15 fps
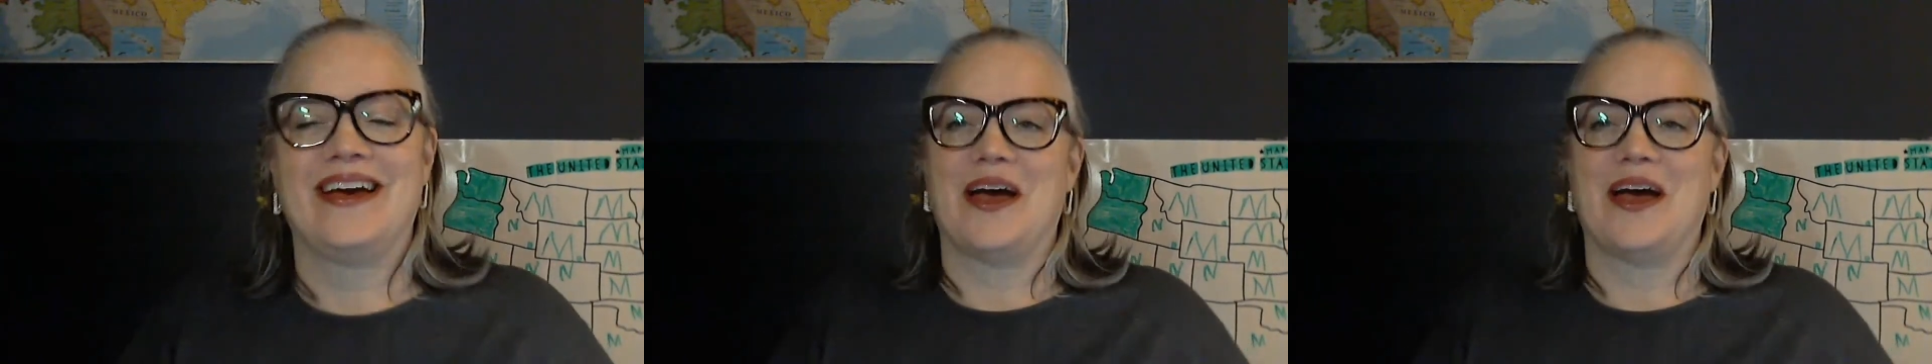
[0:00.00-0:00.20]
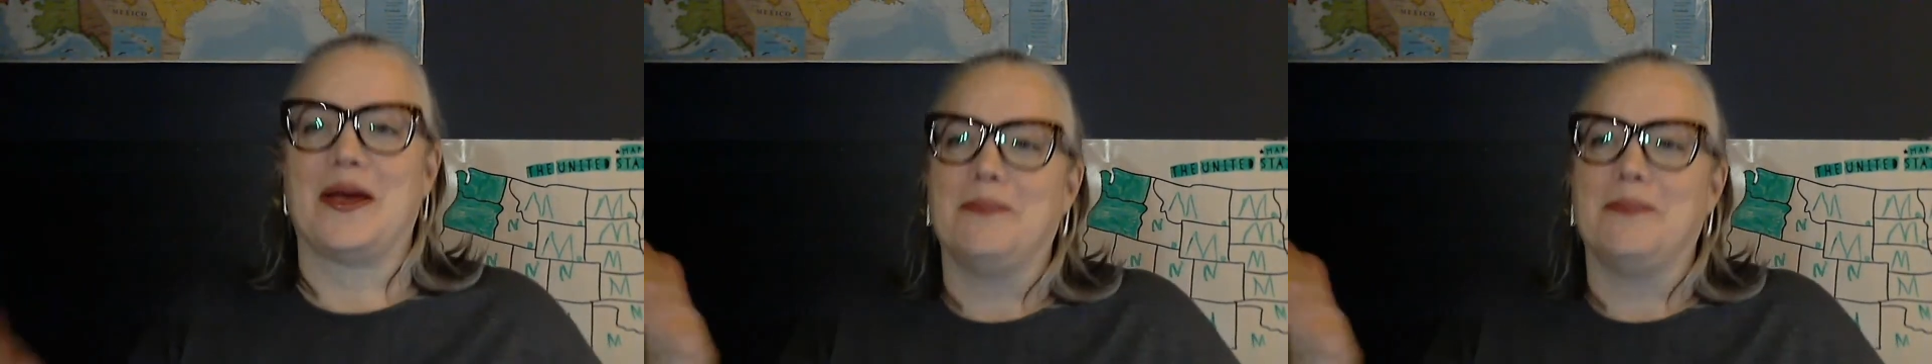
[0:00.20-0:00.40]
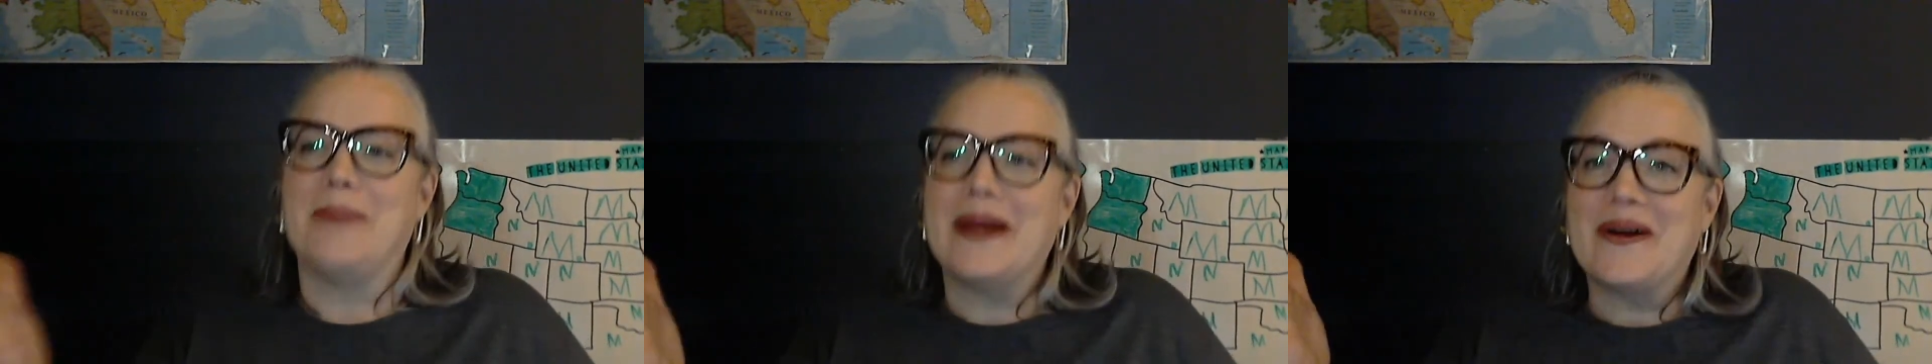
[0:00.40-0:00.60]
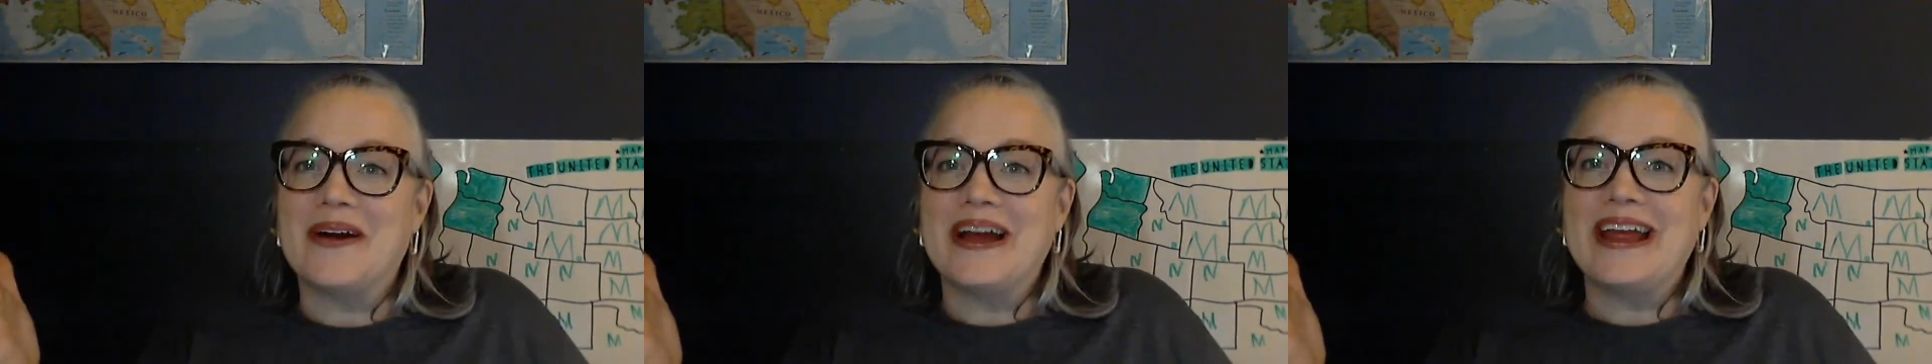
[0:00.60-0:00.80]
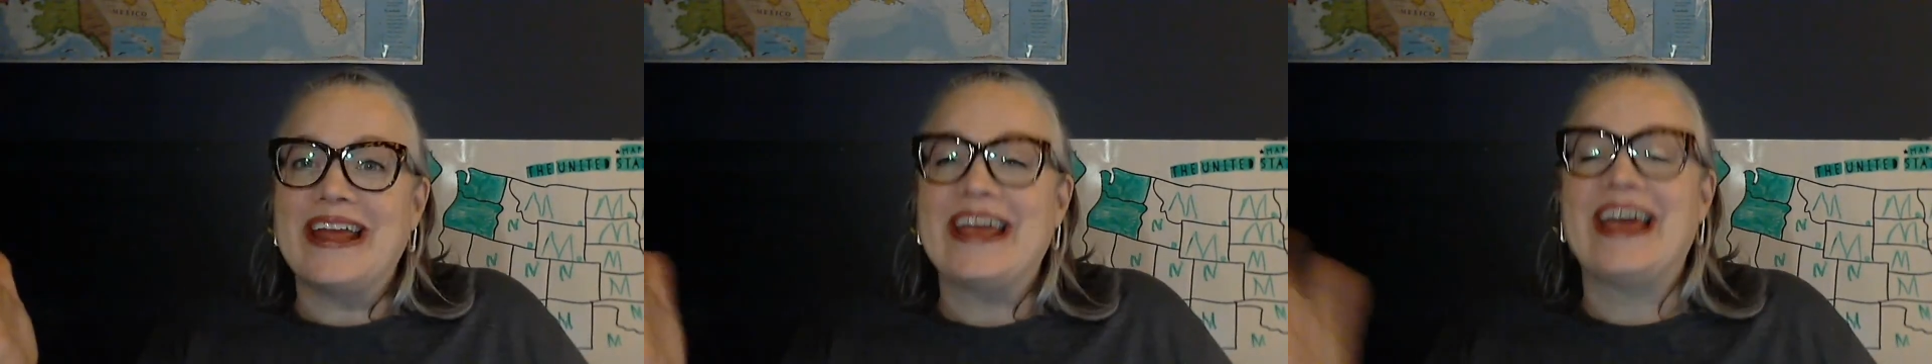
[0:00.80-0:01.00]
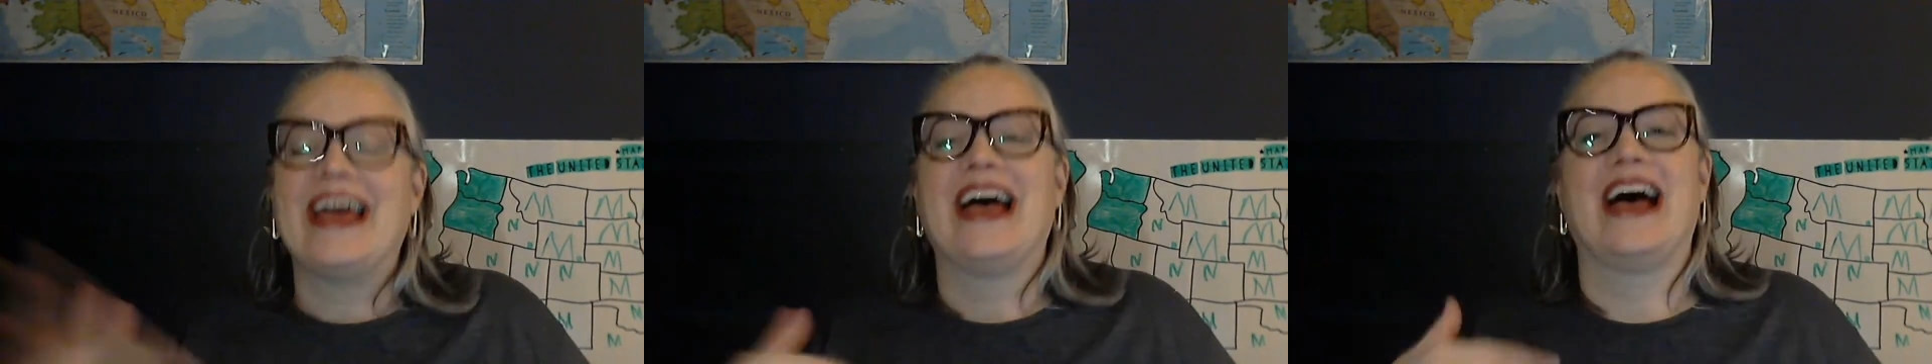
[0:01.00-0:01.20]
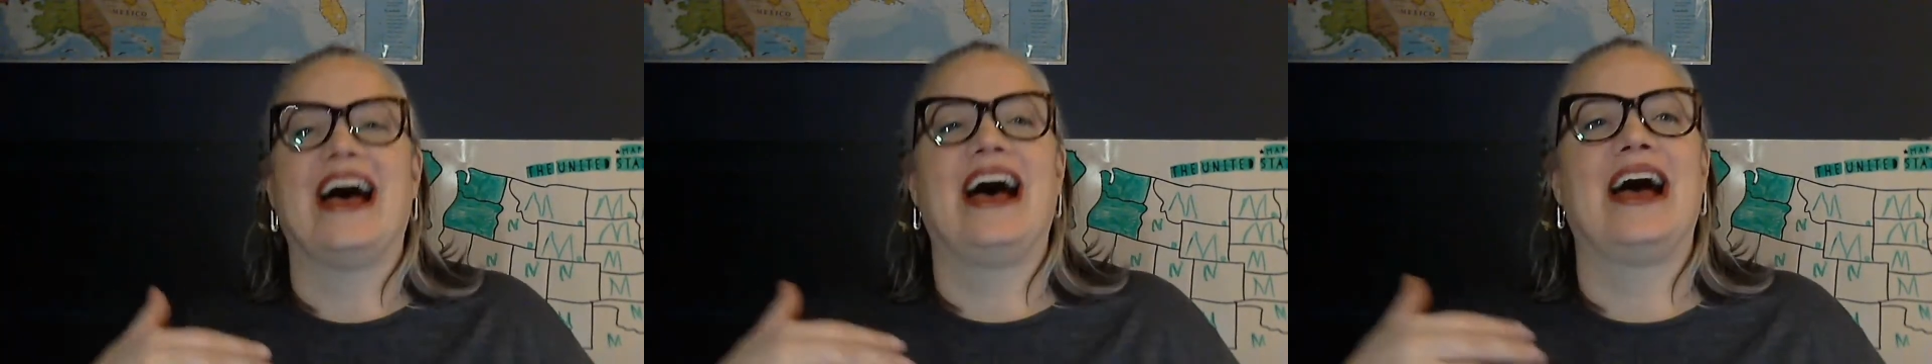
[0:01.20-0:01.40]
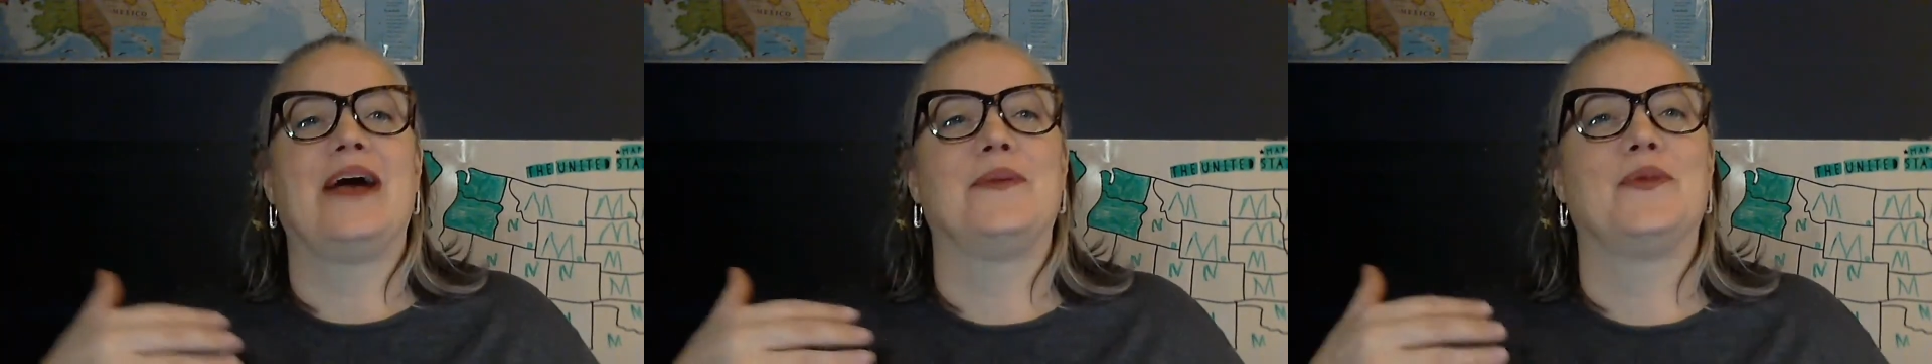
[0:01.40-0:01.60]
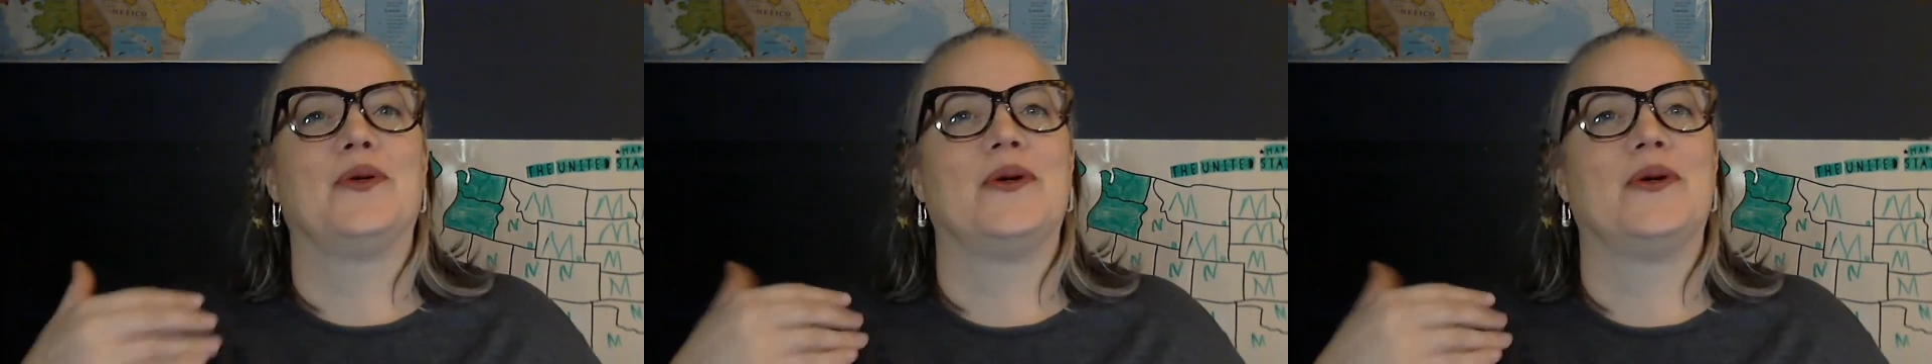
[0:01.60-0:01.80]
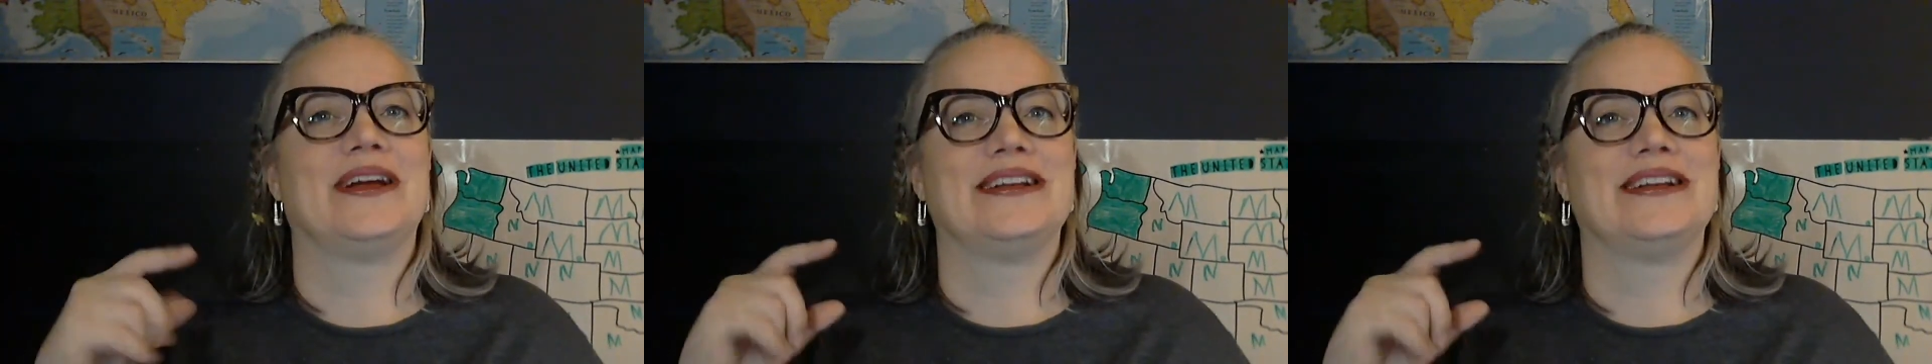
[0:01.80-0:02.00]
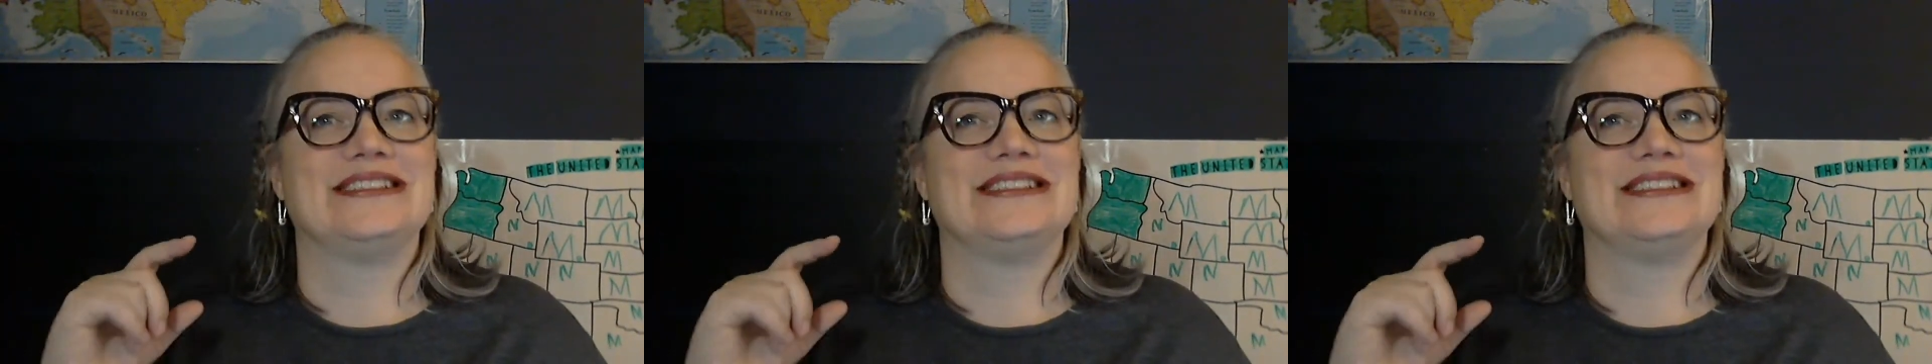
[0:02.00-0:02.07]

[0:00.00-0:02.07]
I'm Mary. I'm going